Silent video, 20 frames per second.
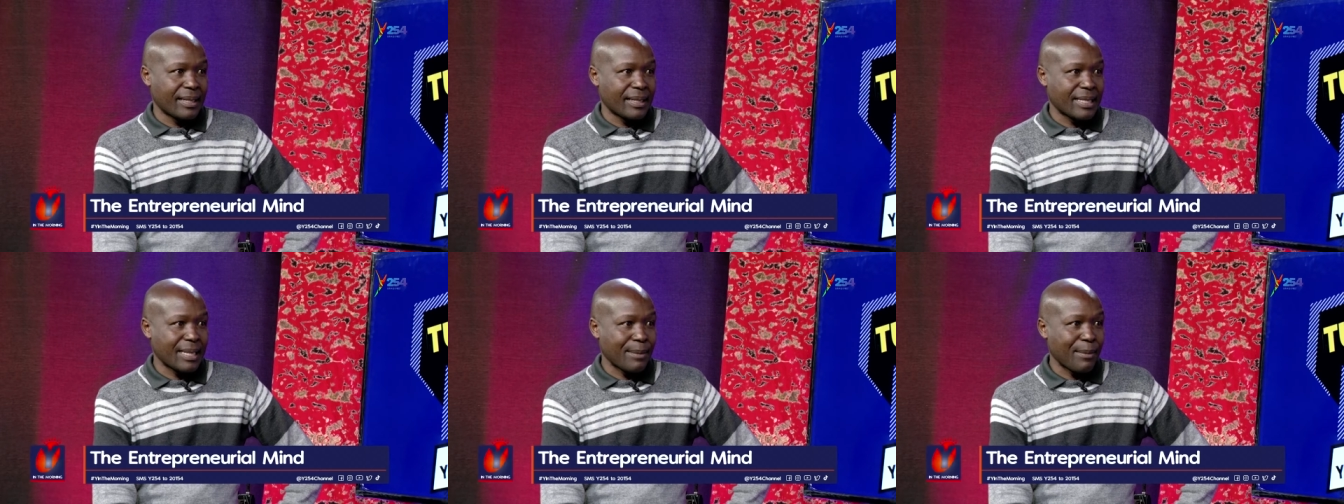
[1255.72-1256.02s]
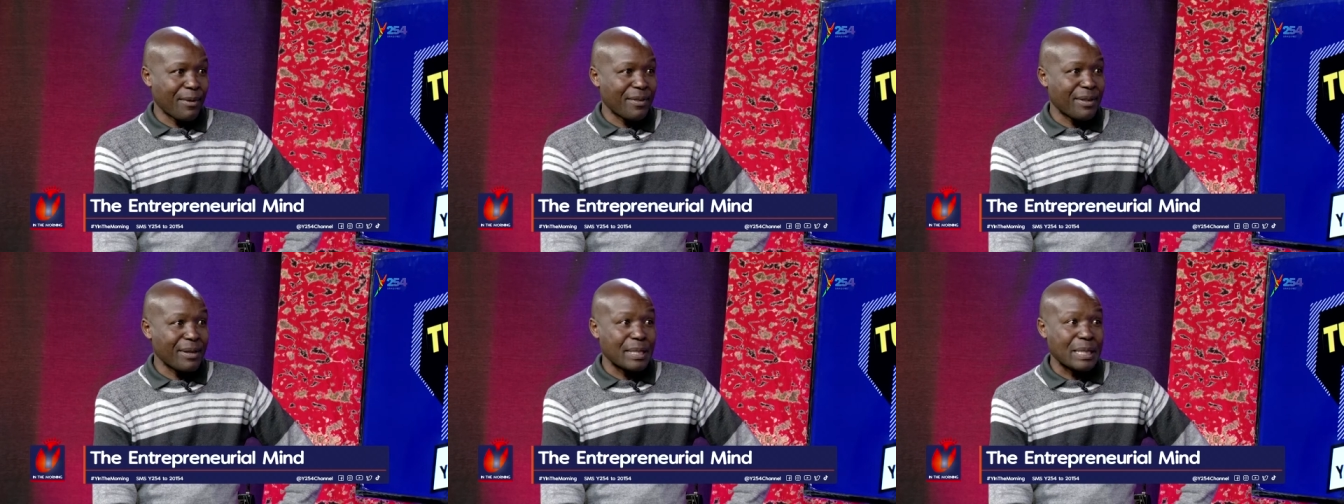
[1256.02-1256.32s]

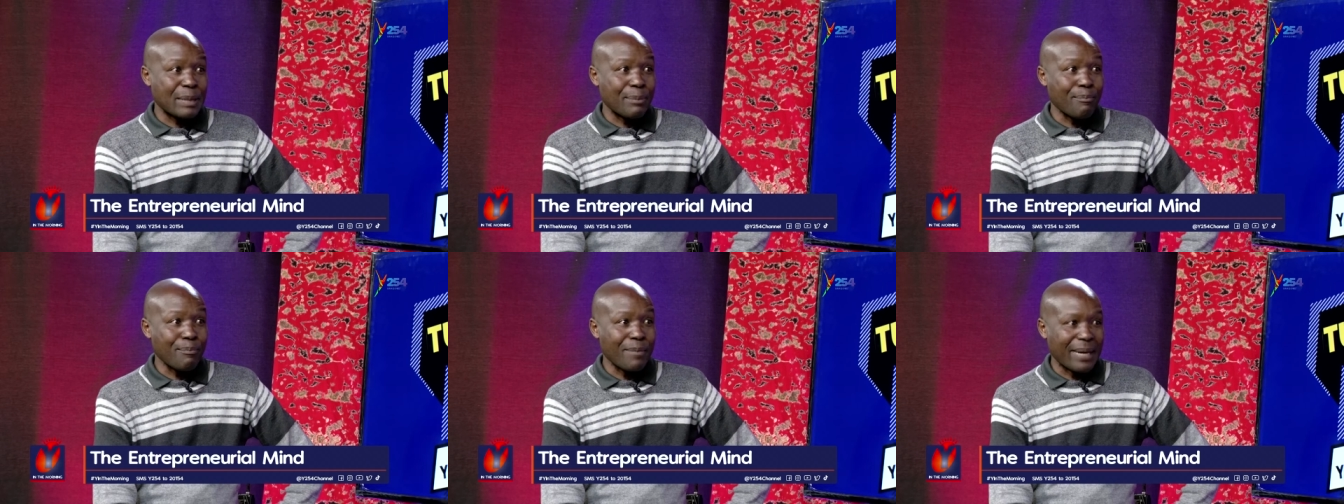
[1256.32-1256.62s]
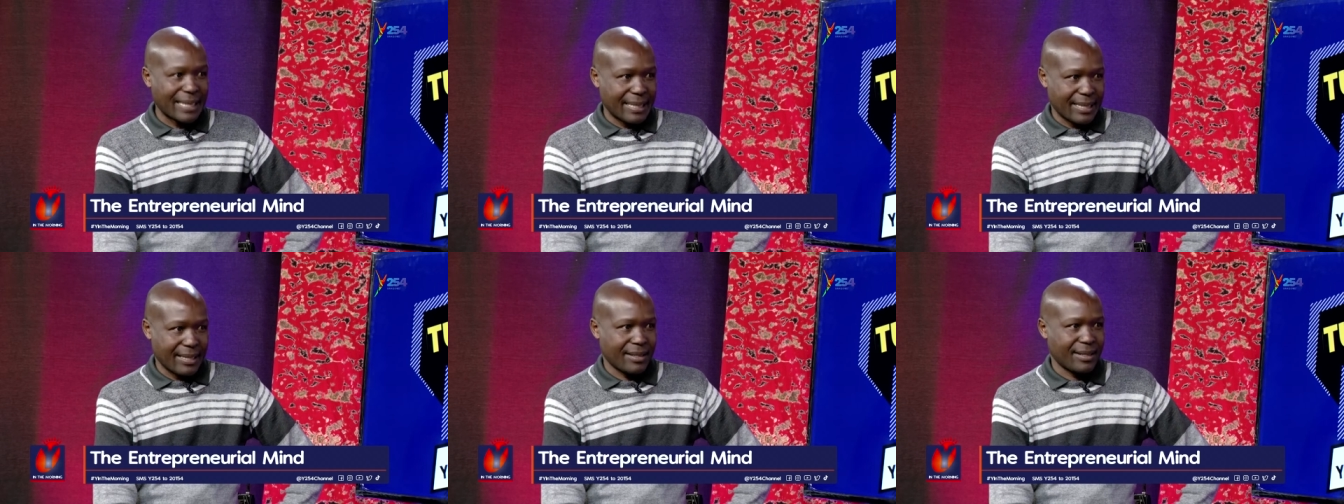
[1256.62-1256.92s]
some of the
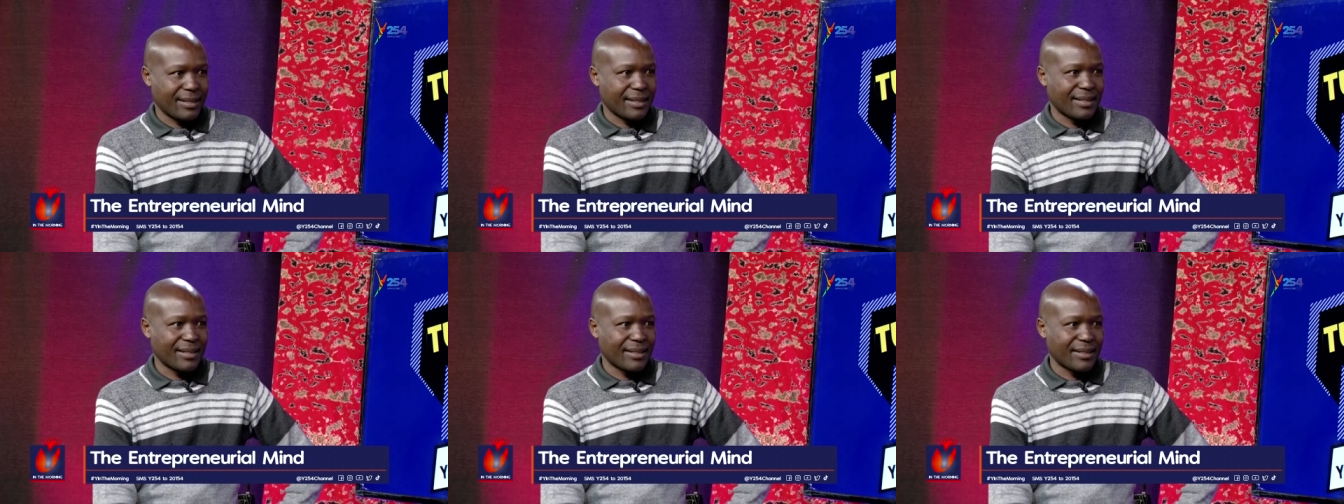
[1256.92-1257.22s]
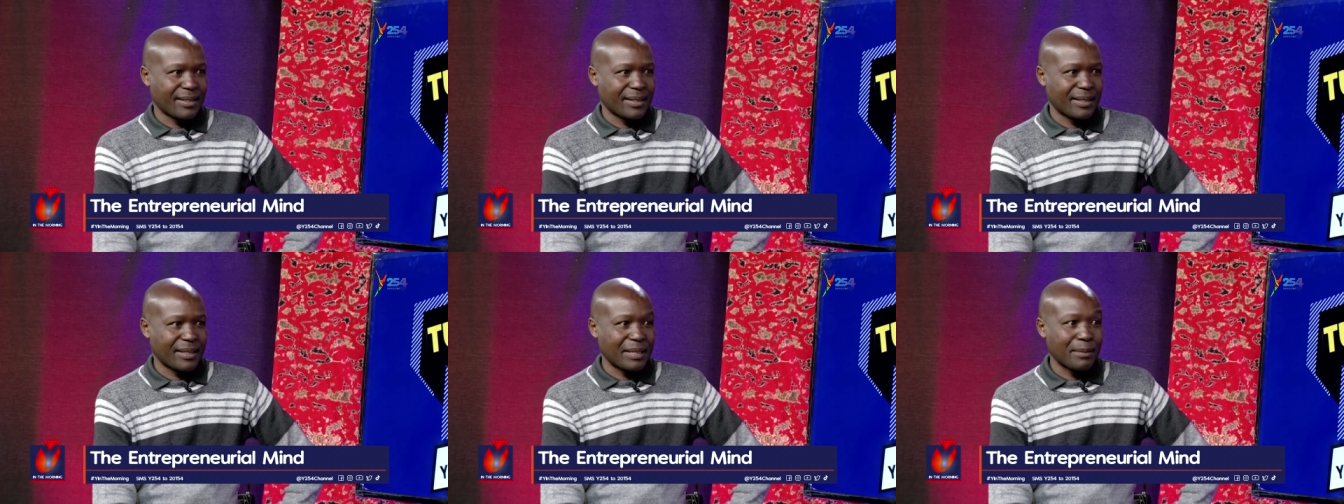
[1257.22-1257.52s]
smartest,
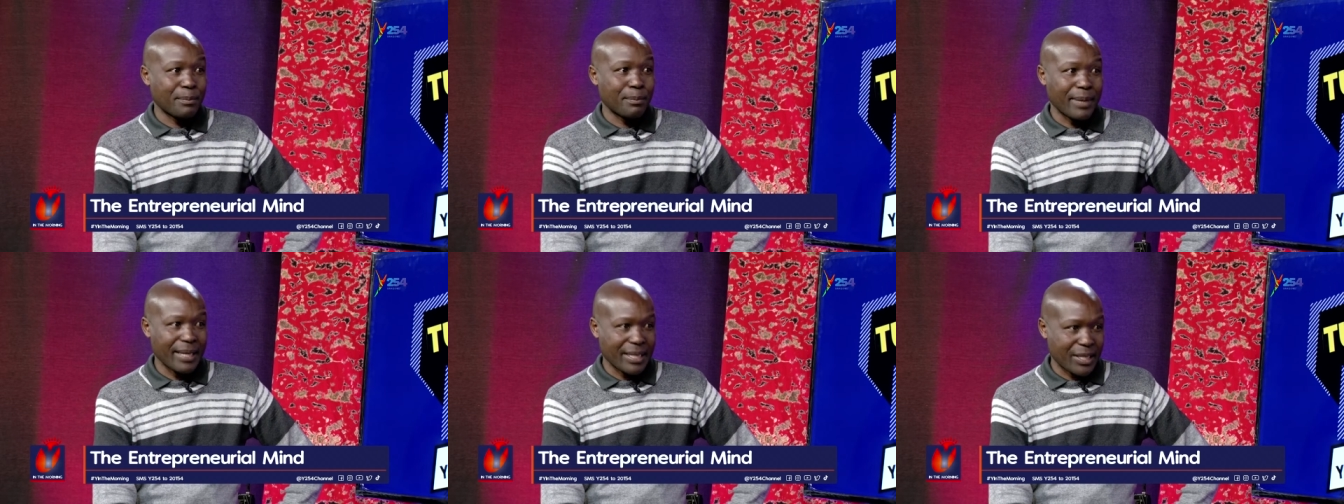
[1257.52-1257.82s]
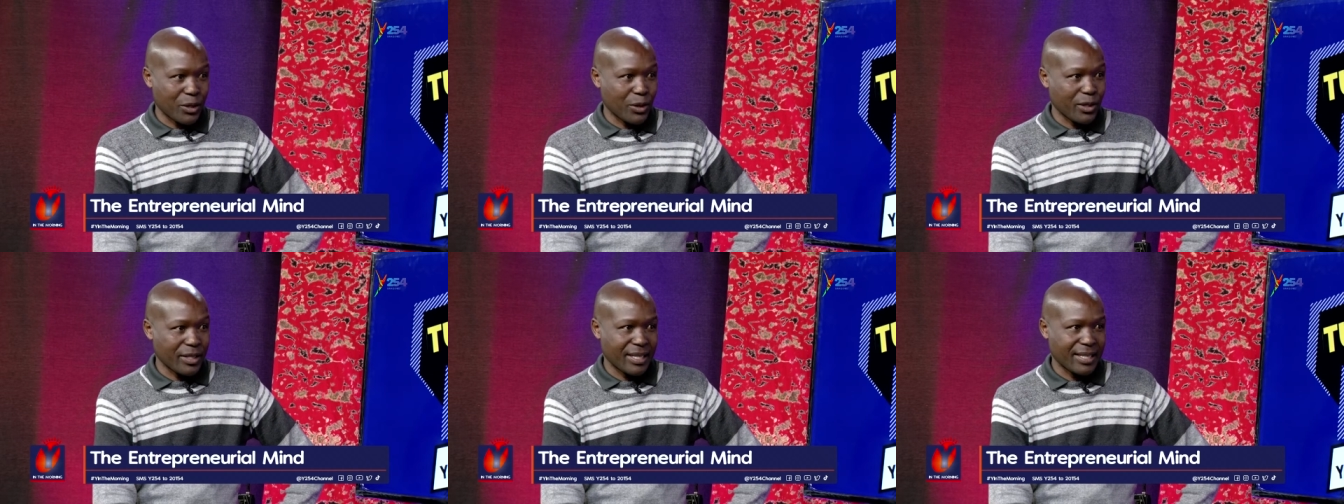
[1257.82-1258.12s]
the
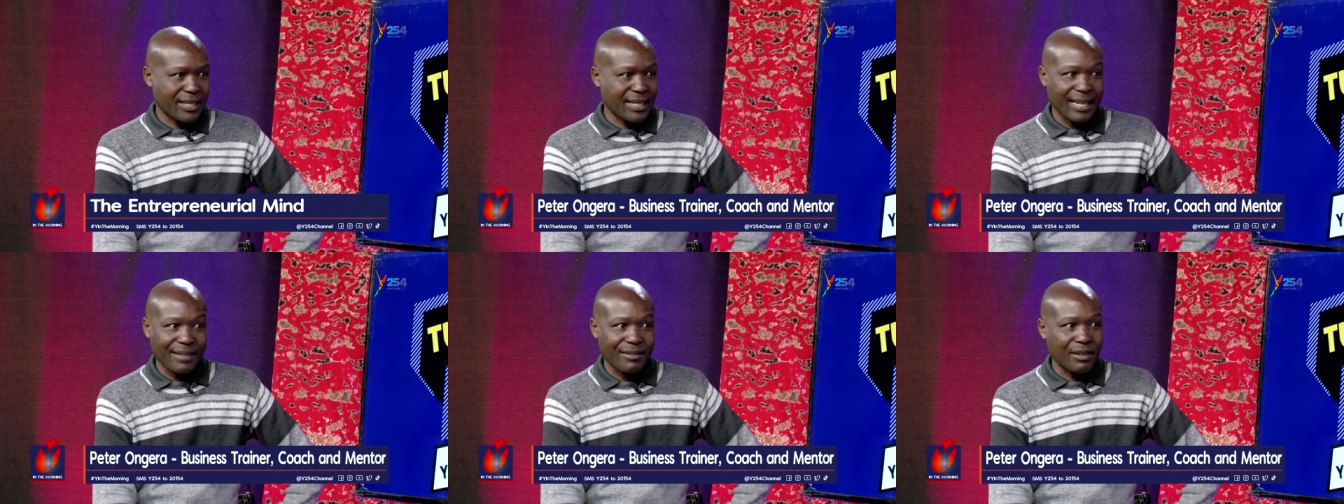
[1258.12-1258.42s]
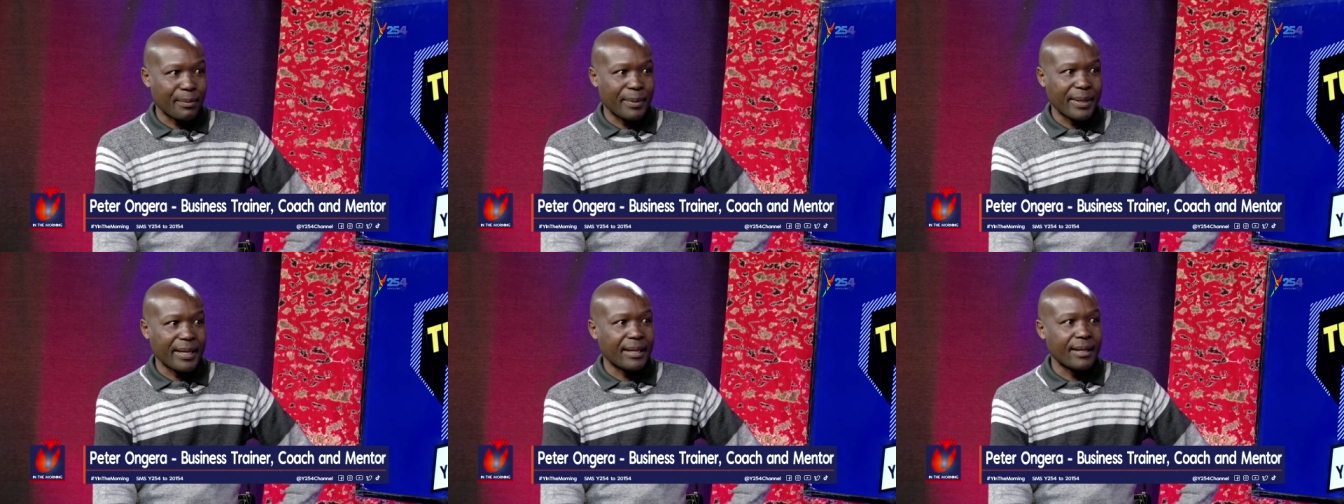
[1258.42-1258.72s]
best coaches are
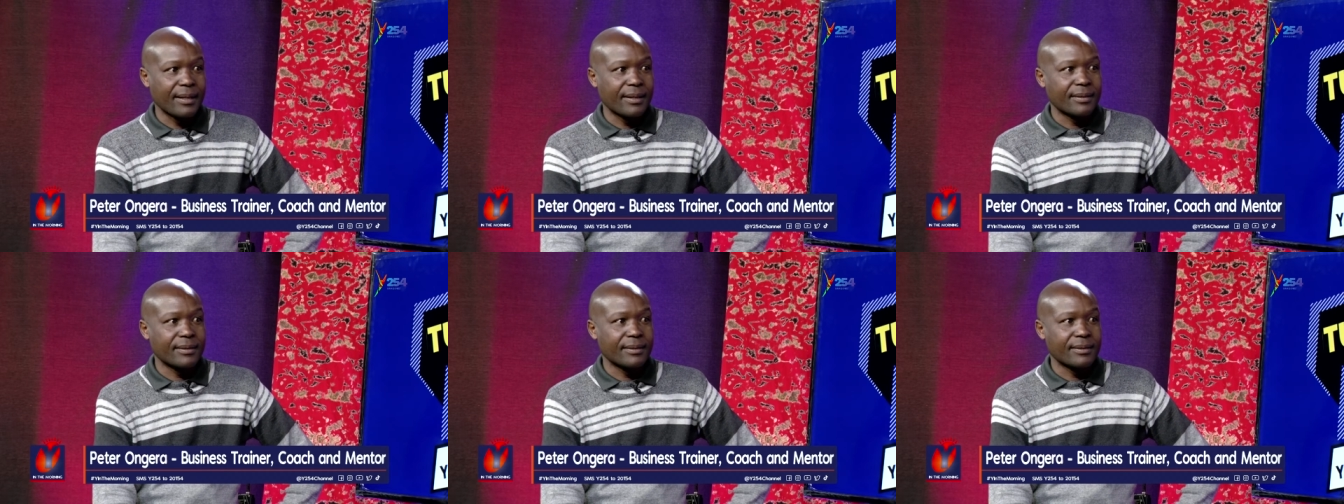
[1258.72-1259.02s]
never paid.